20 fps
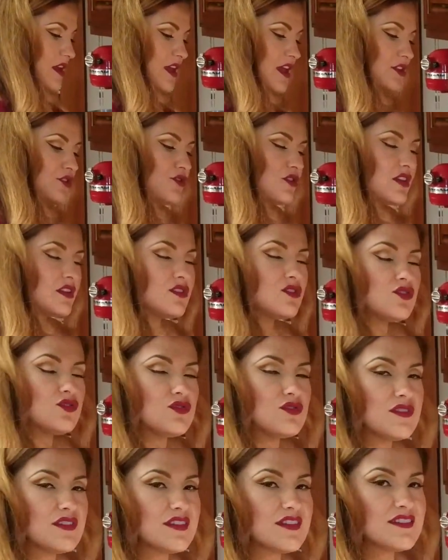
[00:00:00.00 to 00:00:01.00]
And you can
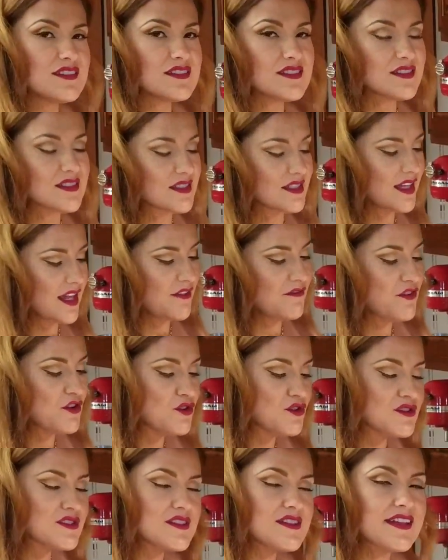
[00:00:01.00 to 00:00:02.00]
do this if you're
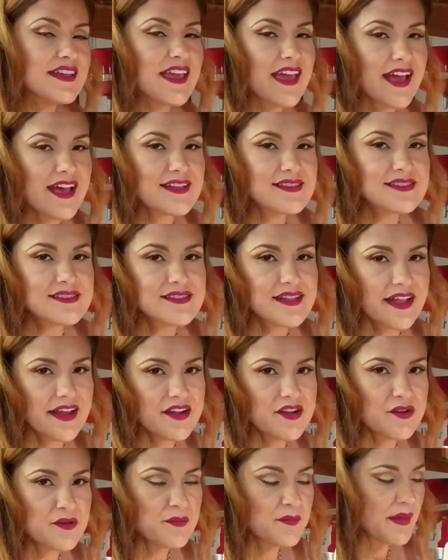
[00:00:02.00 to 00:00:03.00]
using a cast
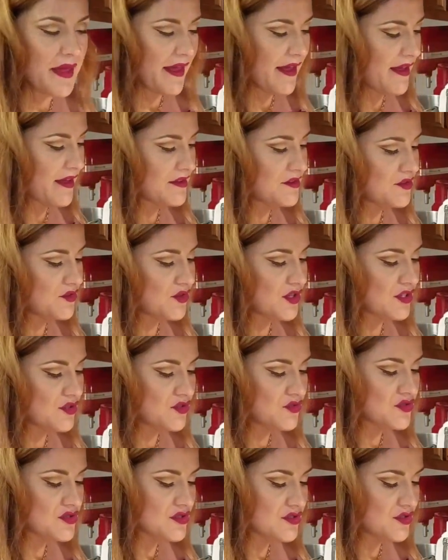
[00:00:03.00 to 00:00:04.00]
iron pan.
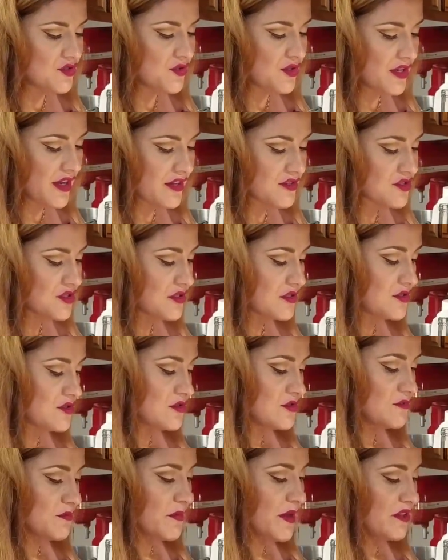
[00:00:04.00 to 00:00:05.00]
You can actually
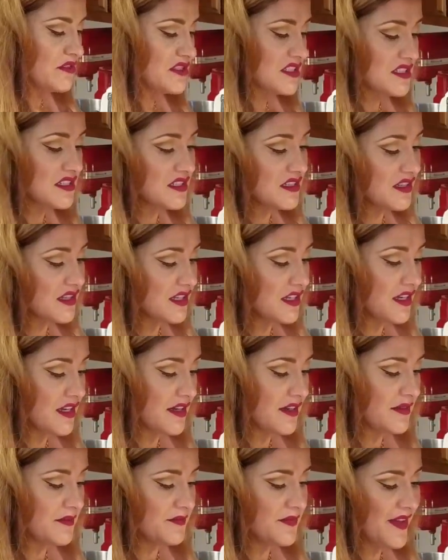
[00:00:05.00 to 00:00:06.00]
melt it in the
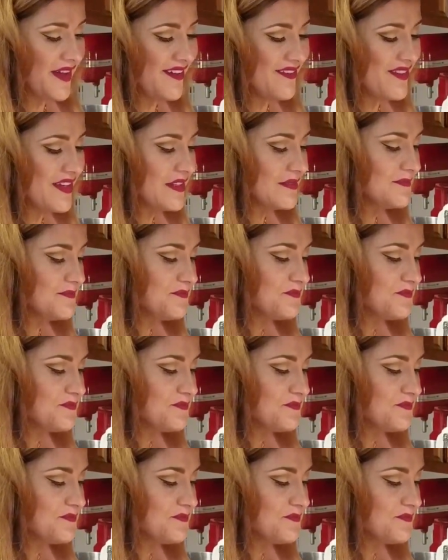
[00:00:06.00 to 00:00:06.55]
oven.